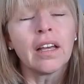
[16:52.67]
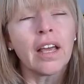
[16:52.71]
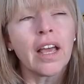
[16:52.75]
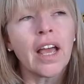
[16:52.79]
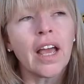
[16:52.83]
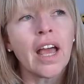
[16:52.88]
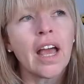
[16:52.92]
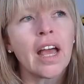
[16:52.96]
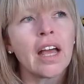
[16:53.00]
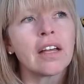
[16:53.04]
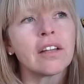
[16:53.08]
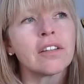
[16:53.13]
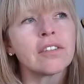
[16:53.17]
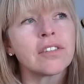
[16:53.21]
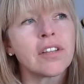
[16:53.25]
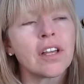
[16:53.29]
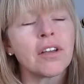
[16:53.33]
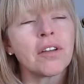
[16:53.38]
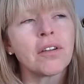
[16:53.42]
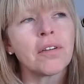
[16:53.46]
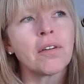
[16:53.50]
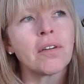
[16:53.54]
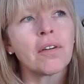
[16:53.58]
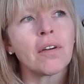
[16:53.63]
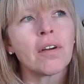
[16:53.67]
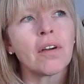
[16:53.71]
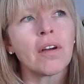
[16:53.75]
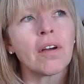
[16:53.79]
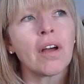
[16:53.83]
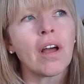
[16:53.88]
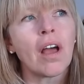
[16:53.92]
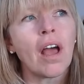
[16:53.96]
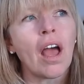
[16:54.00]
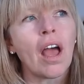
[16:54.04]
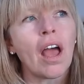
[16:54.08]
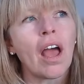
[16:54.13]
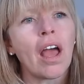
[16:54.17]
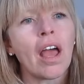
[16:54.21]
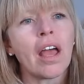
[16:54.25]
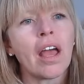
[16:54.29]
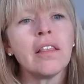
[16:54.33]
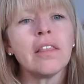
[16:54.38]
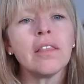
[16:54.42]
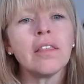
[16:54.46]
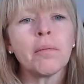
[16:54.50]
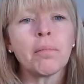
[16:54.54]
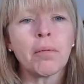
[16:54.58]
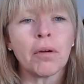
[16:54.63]
Yeah. So
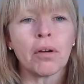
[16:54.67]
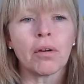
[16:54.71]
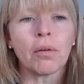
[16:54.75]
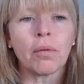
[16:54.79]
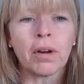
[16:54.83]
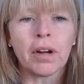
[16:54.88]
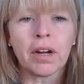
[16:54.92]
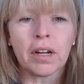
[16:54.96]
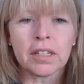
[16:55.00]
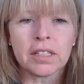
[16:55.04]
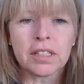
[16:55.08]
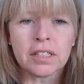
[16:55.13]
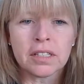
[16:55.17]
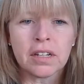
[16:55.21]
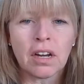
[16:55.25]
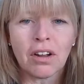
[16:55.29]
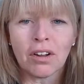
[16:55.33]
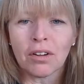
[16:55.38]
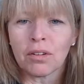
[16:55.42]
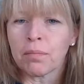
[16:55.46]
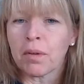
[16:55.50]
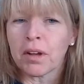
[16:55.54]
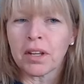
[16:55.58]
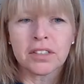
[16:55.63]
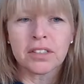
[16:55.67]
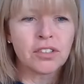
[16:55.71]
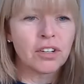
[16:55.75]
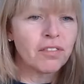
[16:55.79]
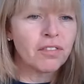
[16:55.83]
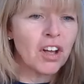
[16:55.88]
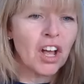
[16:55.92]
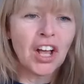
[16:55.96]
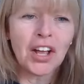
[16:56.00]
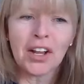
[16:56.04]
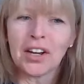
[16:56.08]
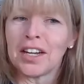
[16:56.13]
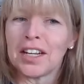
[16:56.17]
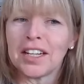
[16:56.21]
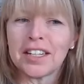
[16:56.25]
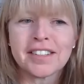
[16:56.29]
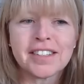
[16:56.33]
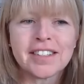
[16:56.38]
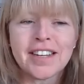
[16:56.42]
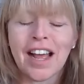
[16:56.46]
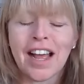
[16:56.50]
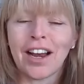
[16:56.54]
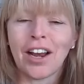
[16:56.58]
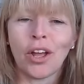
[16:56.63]
in the book, when I start my sort of
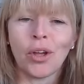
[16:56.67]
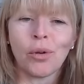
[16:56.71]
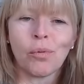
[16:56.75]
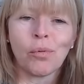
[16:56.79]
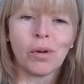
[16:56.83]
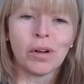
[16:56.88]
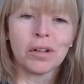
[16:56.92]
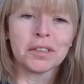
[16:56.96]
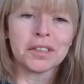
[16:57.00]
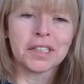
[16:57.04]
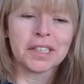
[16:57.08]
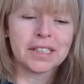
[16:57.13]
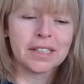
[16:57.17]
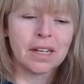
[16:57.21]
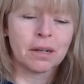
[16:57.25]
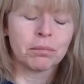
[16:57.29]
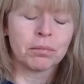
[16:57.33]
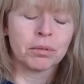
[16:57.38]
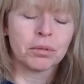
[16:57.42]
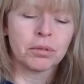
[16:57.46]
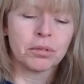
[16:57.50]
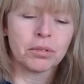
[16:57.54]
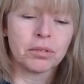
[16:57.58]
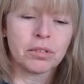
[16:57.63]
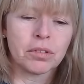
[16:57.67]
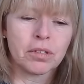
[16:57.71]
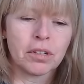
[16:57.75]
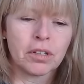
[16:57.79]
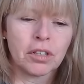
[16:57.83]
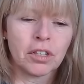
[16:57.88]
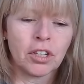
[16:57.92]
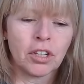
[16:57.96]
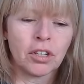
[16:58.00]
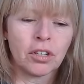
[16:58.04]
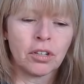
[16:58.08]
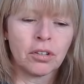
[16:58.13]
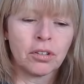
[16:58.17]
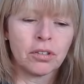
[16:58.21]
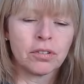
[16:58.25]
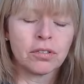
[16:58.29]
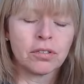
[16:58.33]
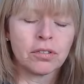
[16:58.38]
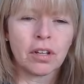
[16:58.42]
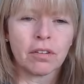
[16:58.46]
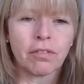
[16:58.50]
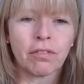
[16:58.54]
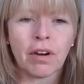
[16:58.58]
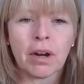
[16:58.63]
earliest Hello World examples,
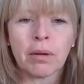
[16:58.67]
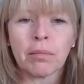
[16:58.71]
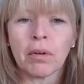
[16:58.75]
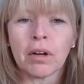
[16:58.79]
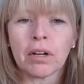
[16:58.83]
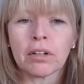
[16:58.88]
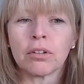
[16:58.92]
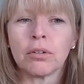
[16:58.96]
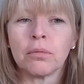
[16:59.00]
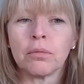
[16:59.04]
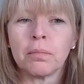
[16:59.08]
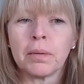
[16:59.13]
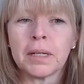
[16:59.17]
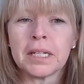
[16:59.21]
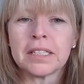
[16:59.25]
use a framework called